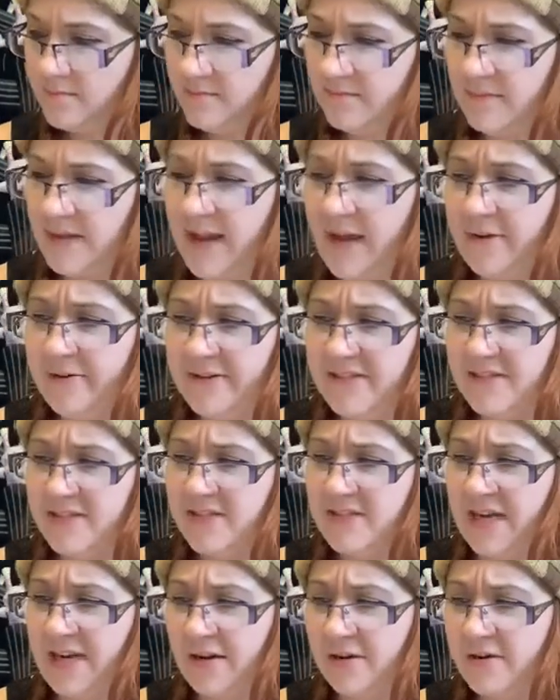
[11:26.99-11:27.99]
Harry
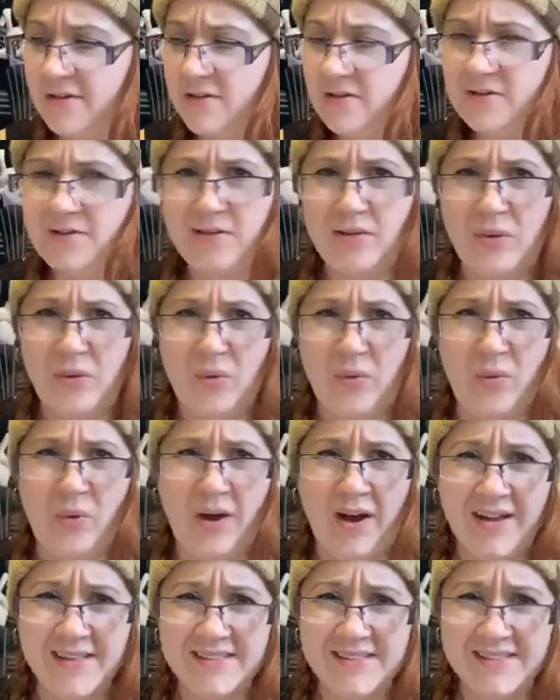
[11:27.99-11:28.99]
stared.
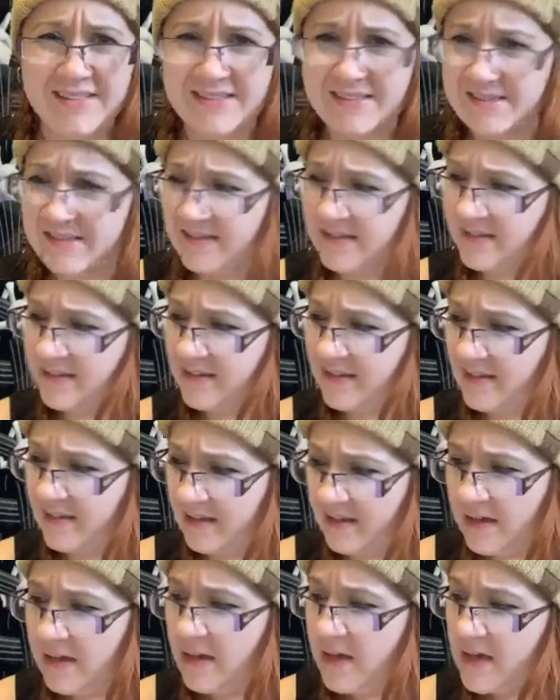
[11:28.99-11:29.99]
What?
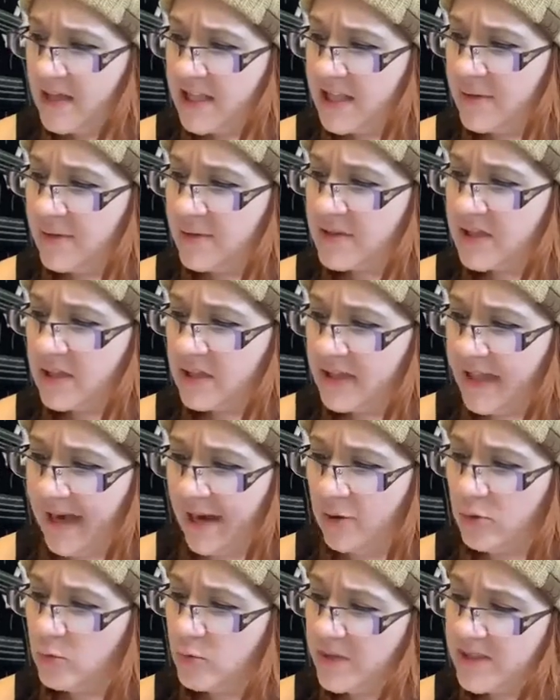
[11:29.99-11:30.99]
There was a
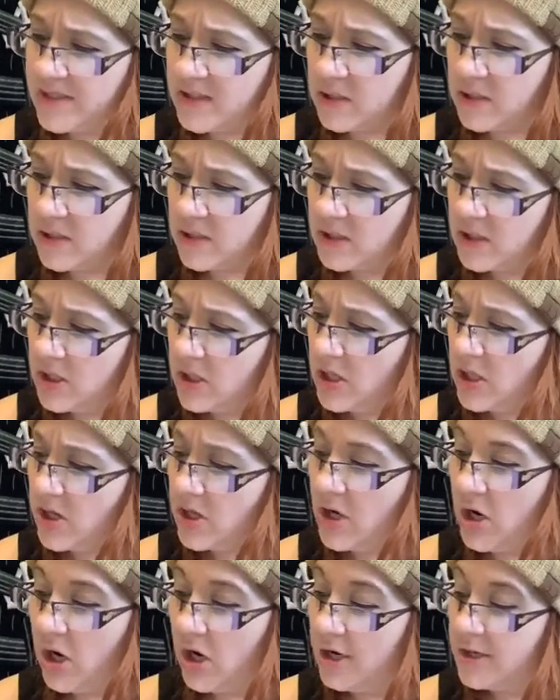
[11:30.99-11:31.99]
loud whistle.
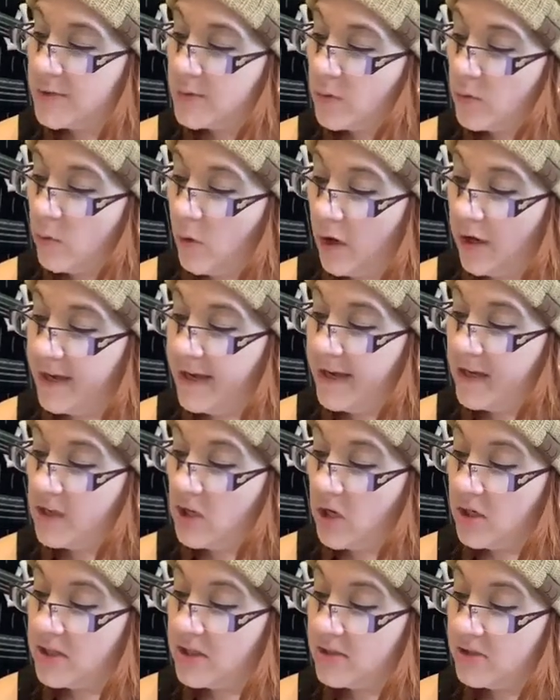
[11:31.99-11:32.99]
Guards were walking
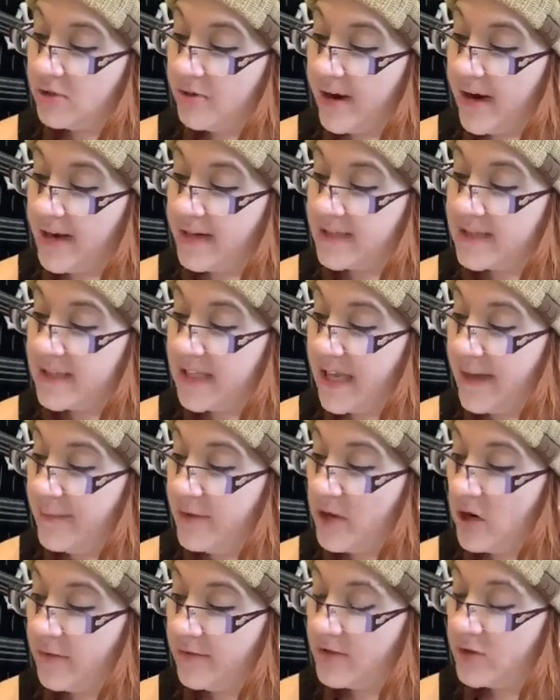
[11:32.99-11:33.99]
along the train, slamming
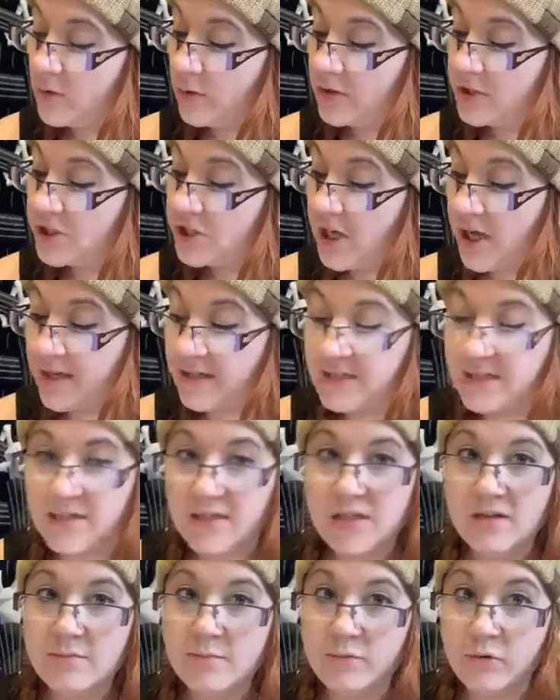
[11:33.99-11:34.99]
all the doors shut.
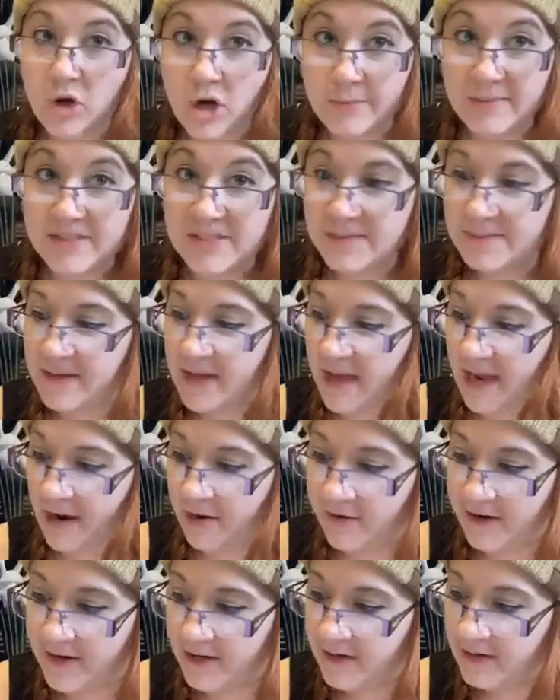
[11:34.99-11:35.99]
Promise me,
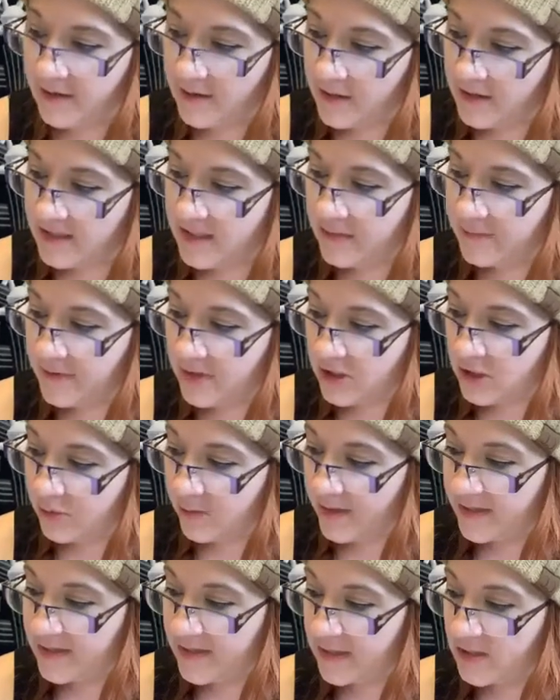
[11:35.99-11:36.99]
Harry, said Mr.
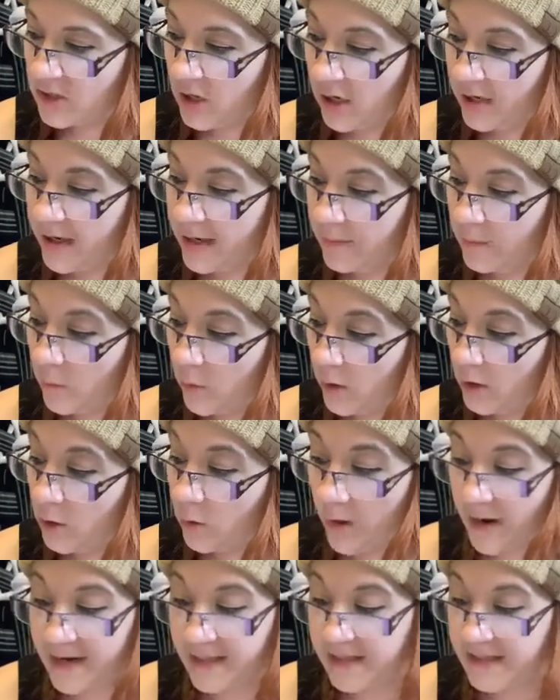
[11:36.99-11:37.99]
Weasley, talking more
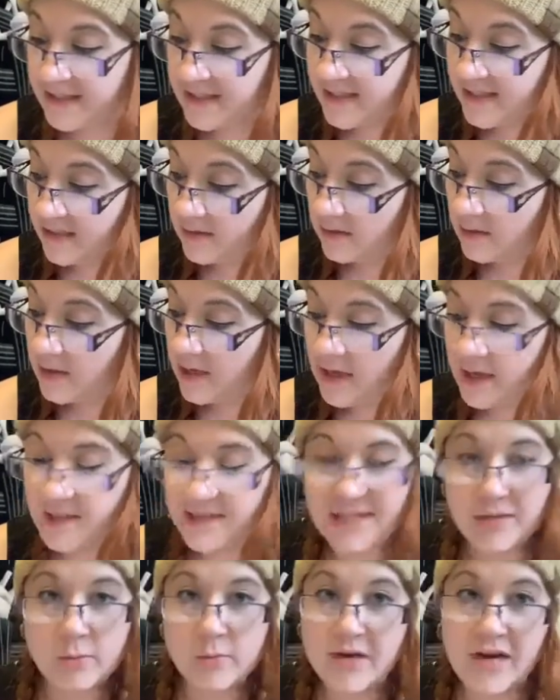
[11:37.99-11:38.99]
quietly still,
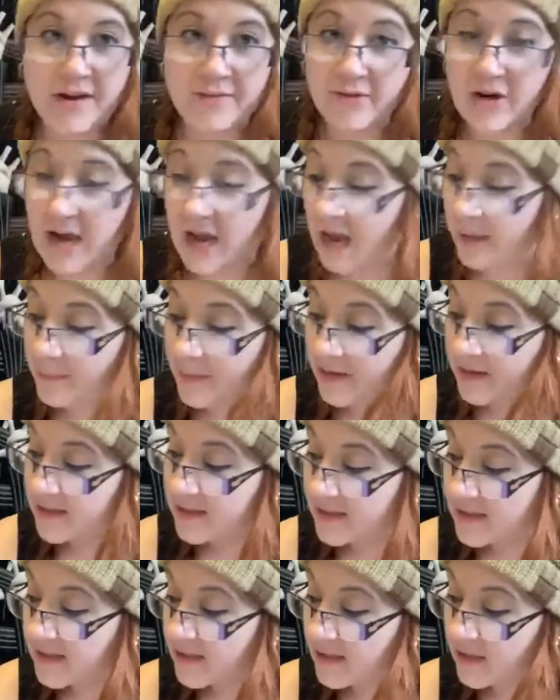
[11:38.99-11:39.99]
that whatever
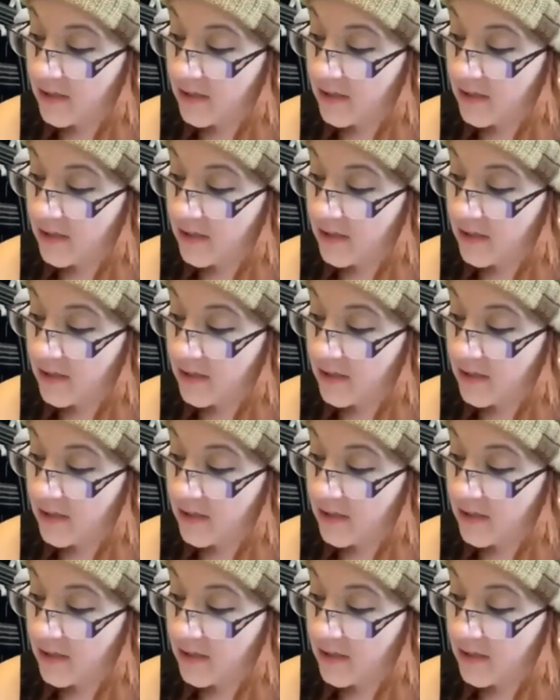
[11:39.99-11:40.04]
happens...